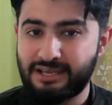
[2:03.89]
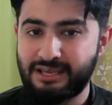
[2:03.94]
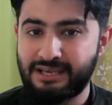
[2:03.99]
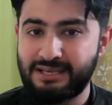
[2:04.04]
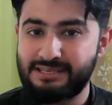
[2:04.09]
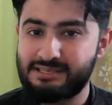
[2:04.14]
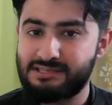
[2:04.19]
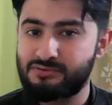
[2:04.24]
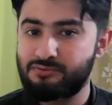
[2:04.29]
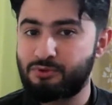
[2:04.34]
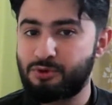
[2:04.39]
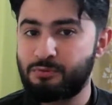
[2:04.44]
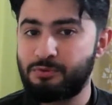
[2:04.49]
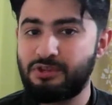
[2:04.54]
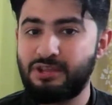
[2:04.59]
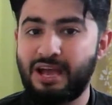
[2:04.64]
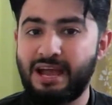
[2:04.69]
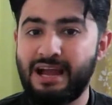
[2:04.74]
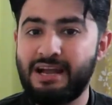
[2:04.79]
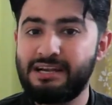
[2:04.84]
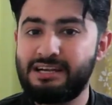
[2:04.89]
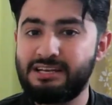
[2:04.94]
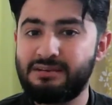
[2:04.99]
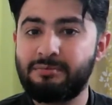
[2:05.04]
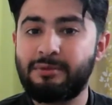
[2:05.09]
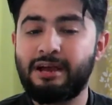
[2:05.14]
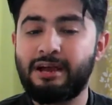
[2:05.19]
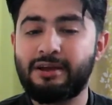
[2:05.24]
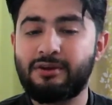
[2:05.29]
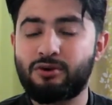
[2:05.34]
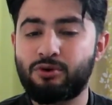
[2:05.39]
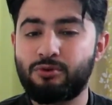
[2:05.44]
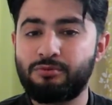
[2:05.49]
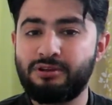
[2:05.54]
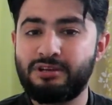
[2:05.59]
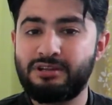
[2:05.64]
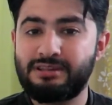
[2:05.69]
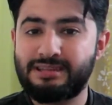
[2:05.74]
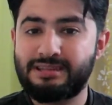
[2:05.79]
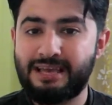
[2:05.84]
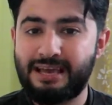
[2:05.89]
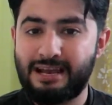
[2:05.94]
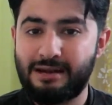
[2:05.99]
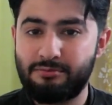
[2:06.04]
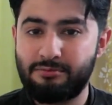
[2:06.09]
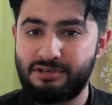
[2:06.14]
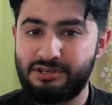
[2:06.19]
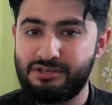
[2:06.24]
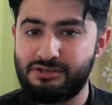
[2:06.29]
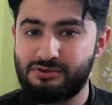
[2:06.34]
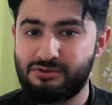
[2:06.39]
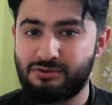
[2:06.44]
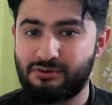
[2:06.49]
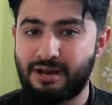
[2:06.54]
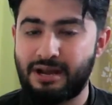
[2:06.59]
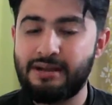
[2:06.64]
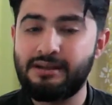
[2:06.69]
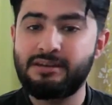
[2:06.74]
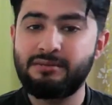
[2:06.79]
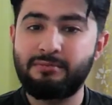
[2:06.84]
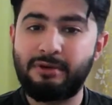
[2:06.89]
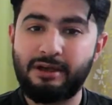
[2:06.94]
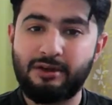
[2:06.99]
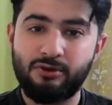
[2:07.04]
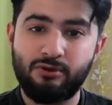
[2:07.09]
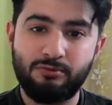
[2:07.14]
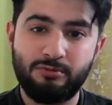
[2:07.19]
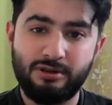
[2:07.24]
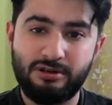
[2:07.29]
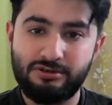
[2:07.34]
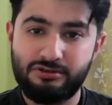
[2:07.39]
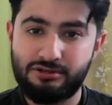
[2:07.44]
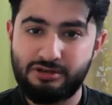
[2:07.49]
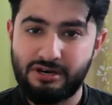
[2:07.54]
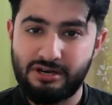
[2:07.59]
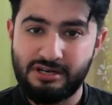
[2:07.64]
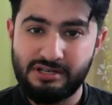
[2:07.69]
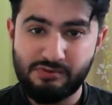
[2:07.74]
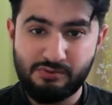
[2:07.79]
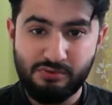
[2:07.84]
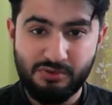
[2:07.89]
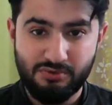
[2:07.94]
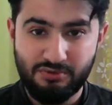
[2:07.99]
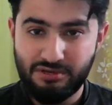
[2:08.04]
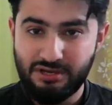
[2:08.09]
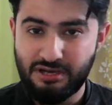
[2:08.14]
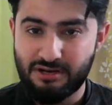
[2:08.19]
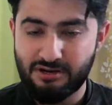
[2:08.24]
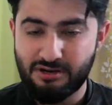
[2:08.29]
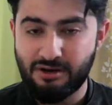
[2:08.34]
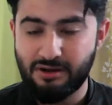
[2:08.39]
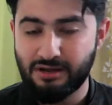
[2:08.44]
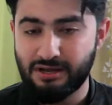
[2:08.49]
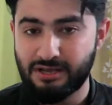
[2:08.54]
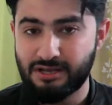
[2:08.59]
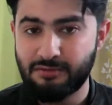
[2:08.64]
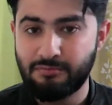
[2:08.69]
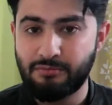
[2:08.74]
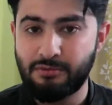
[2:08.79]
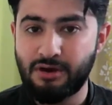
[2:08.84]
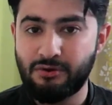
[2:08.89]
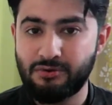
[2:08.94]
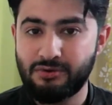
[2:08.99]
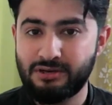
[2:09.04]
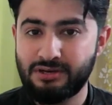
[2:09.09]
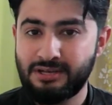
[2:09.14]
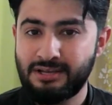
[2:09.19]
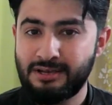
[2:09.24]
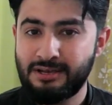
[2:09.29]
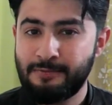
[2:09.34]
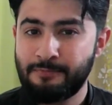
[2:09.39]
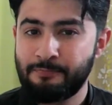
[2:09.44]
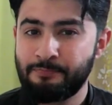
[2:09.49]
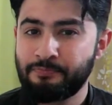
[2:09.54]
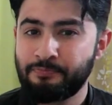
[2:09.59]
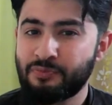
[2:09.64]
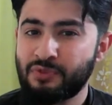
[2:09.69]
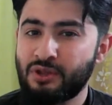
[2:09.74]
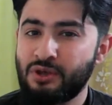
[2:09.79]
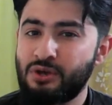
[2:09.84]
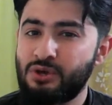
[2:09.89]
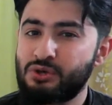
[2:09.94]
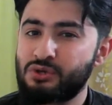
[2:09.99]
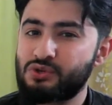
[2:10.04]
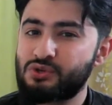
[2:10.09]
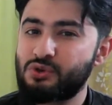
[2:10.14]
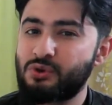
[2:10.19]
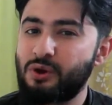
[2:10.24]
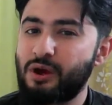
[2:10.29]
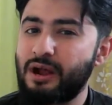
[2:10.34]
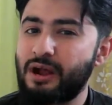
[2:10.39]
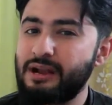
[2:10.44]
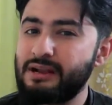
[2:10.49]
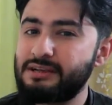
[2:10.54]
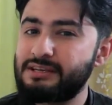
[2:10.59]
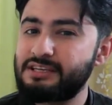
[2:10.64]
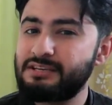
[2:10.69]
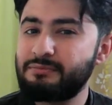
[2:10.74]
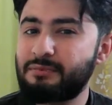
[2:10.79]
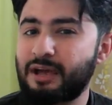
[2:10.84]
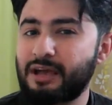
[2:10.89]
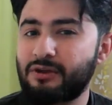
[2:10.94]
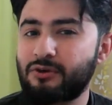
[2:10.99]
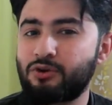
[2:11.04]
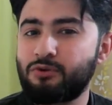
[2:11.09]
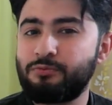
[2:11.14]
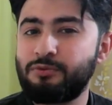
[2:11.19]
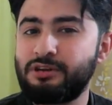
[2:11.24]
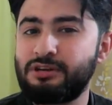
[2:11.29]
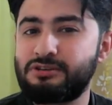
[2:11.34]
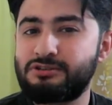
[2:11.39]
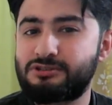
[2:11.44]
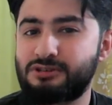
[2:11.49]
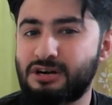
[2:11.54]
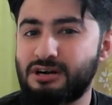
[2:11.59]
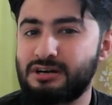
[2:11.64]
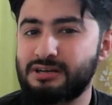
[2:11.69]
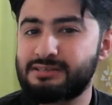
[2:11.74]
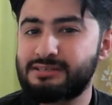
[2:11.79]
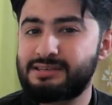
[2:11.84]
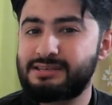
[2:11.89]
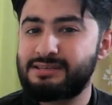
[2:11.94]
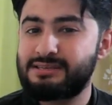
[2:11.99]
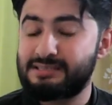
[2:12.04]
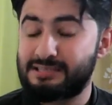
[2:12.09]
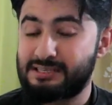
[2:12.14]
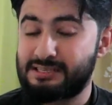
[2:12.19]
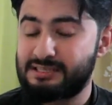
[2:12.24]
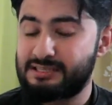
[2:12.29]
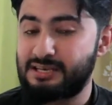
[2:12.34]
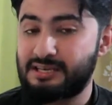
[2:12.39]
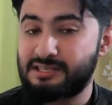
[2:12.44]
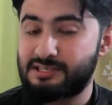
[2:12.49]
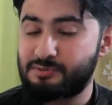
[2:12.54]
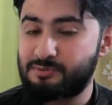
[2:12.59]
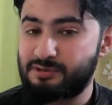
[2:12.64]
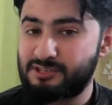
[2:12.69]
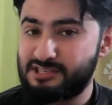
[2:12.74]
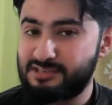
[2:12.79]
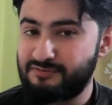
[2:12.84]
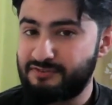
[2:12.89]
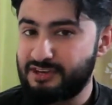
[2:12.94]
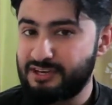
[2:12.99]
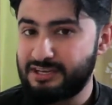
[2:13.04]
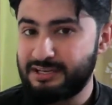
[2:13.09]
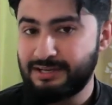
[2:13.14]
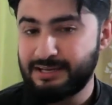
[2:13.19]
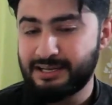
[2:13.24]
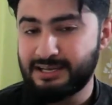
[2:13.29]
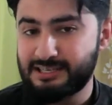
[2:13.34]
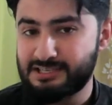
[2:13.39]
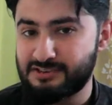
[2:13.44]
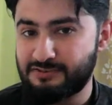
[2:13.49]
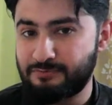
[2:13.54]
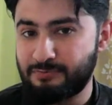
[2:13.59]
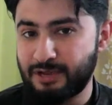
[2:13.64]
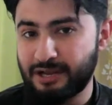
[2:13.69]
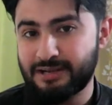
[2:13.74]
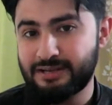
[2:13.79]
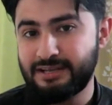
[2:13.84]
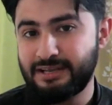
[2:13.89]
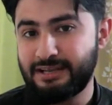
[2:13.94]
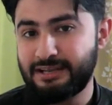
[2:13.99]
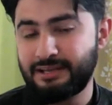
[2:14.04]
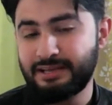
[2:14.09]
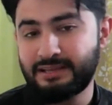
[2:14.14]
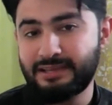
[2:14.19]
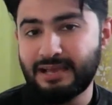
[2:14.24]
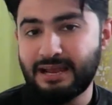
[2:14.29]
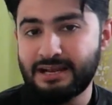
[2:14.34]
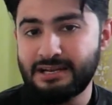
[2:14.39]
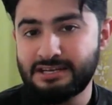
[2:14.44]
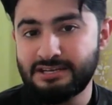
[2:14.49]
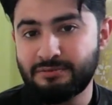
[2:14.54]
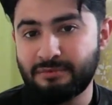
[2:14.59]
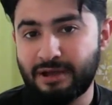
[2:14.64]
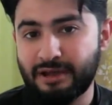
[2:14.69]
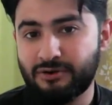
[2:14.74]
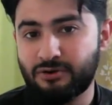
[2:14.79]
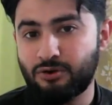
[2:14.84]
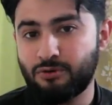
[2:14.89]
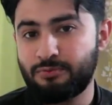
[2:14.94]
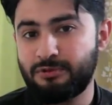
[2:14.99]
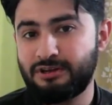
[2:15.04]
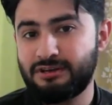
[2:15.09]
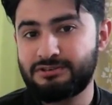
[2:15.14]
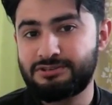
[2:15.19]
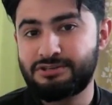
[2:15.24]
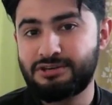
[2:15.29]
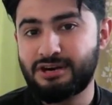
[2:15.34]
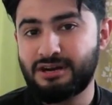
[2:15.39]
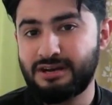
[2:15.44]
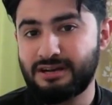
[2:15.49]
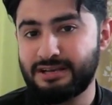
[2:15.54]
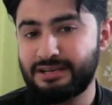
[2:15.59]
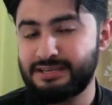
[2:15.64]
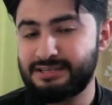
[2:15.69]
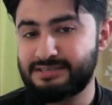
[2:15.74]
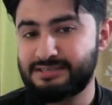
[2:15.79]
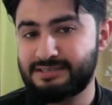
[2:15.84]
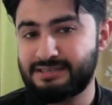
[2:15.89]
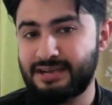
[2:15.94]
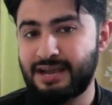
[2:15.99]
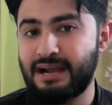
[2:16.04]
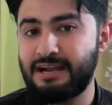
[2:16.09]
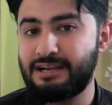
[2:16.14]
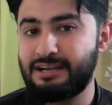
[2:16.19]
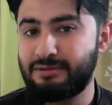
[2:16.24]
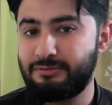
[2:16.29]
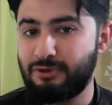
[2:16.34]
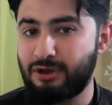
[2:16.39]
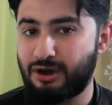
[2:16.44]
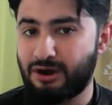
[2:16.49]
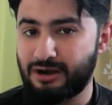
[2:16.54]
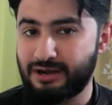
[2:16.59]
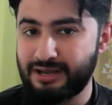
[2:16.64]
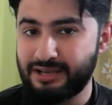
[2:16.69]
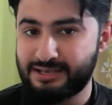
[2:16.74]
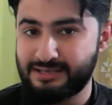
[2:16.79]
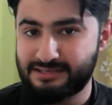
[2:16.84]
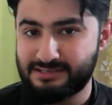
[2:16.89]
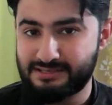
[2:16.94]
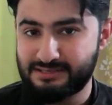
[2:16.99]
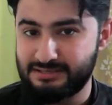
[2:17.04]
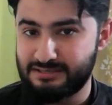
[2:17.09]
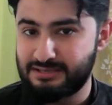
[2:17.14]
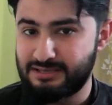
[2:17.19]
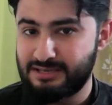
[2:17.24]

case would be the antimicrobial therapies or antimicrobial drugs which we are talking about. So antimicrobial drugs, and specifically in case of bacteria, the antimicrobial drug is antibiotics.